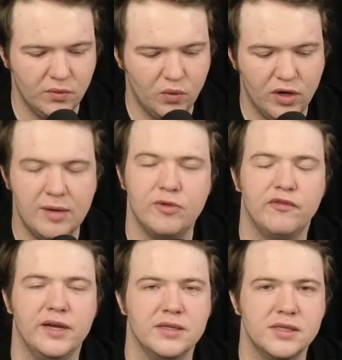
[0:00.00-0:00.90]
Warhammer
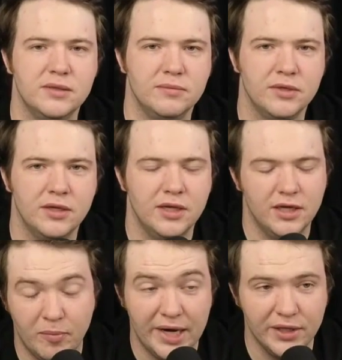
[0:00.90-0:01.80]
Fantasy,
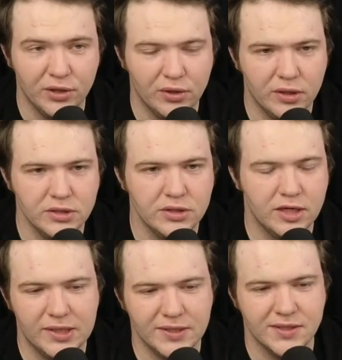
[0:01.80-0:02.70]
by and large,
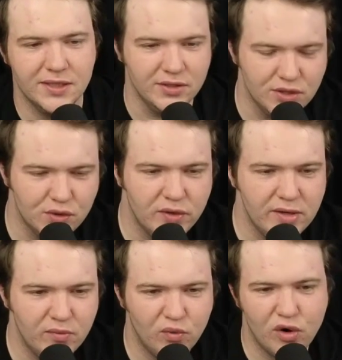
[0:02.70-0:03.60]
because they destroyed
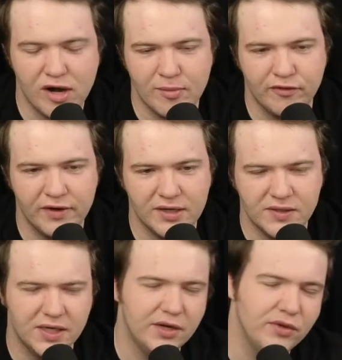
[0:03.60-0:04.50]
Warhammer
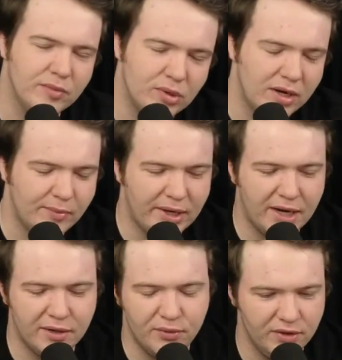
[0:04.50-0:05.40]
Fantasy. I know they brought it
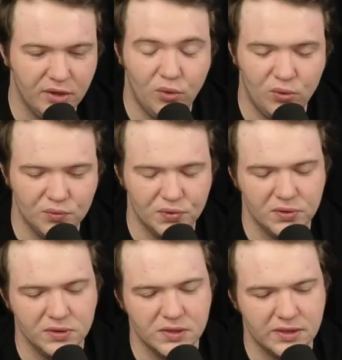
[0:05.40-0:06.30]
back with the old
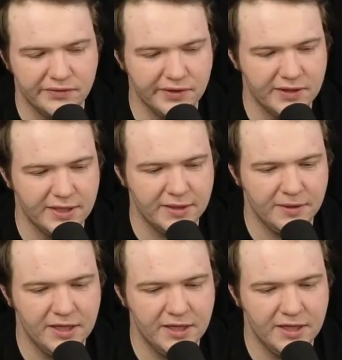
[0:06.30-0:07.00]
world and stuff like that.